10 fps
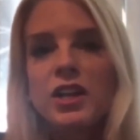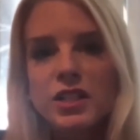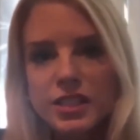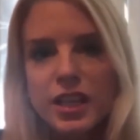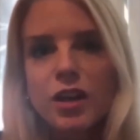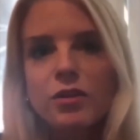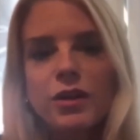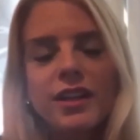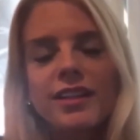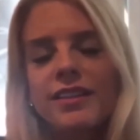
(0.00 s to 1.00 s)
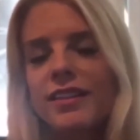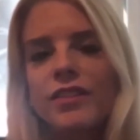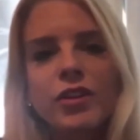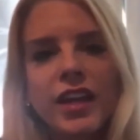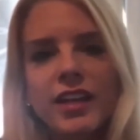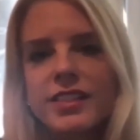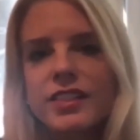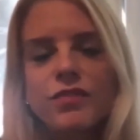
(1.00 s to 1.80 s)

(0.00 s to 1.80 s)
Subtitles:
So their case is